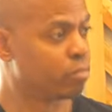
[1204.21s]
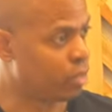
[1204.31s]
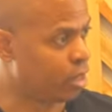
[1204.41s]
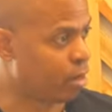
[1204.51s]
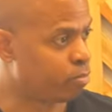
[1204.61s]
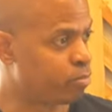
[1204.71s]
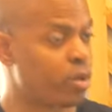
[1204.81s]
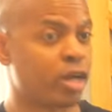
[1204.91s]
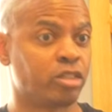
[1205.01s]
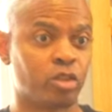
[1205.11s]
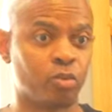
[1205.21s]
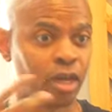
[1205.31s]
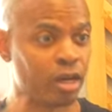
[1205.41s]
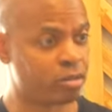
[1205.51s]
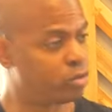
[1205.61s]
in that practice. So we
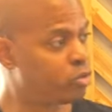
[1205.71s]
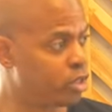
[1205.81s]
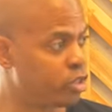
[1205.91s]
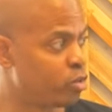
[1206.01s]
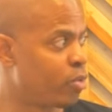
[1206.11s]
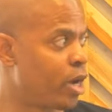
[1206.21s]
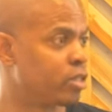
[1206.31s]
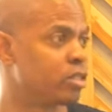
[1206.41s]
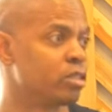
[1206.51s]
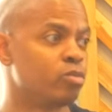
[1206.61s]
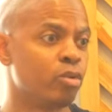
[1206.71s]
had traditional practices.